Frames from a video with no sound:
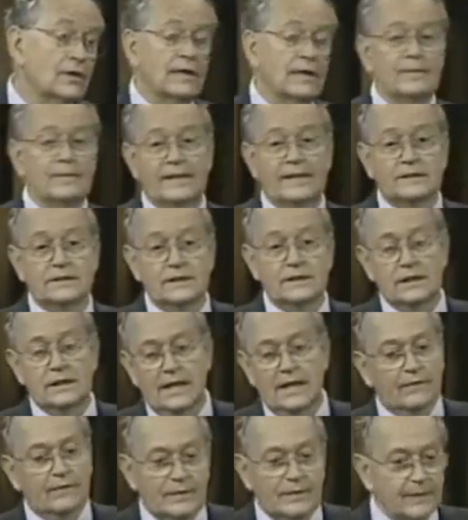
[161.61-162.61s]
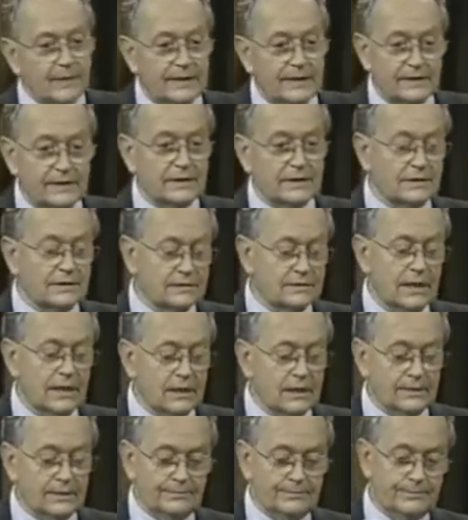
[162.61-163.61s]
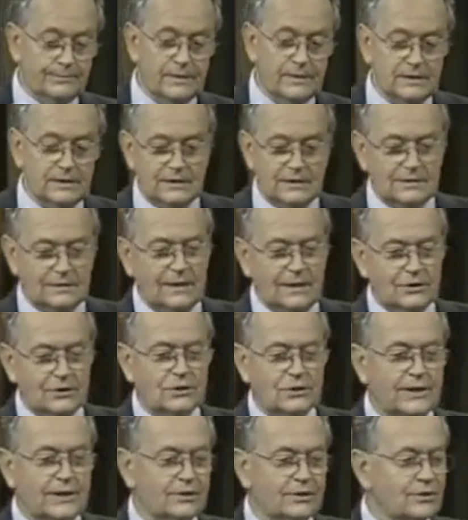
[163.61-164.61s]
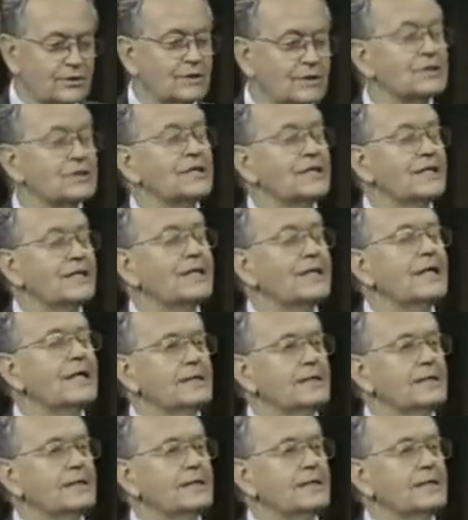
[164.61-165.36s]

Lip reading: and I'm asking everybody, the legislature and the Senate,